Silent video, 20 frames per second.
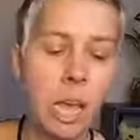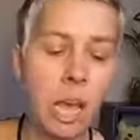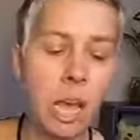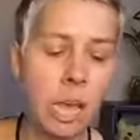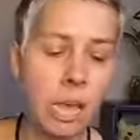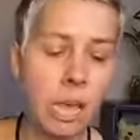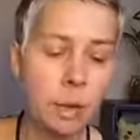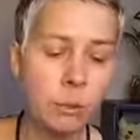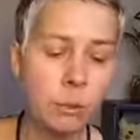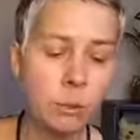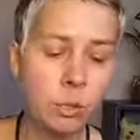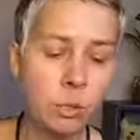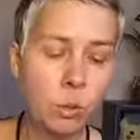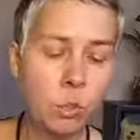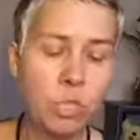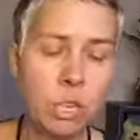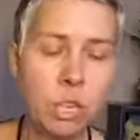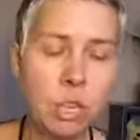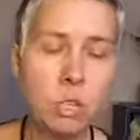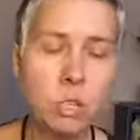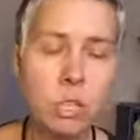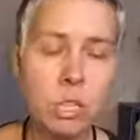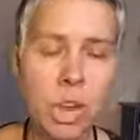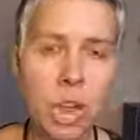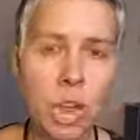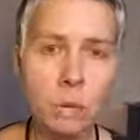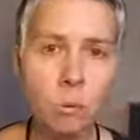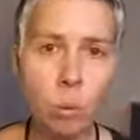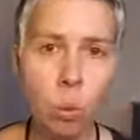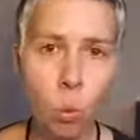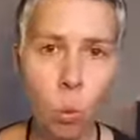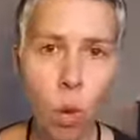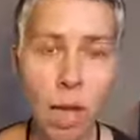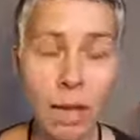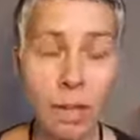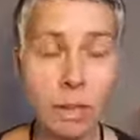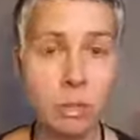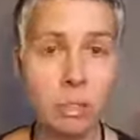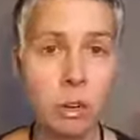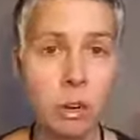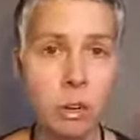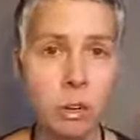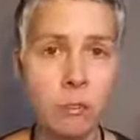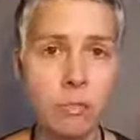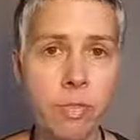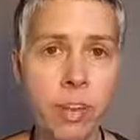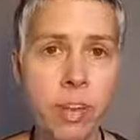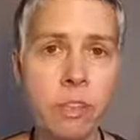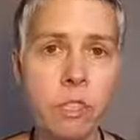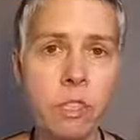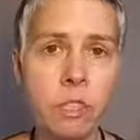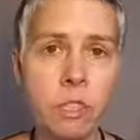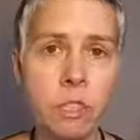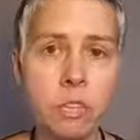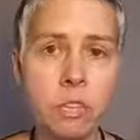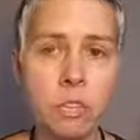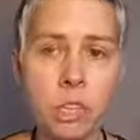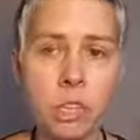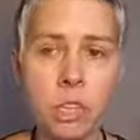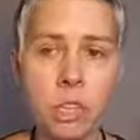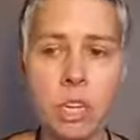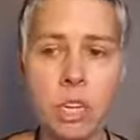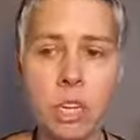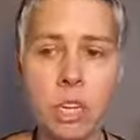um, so it's understandable why it's hard to find a surgeon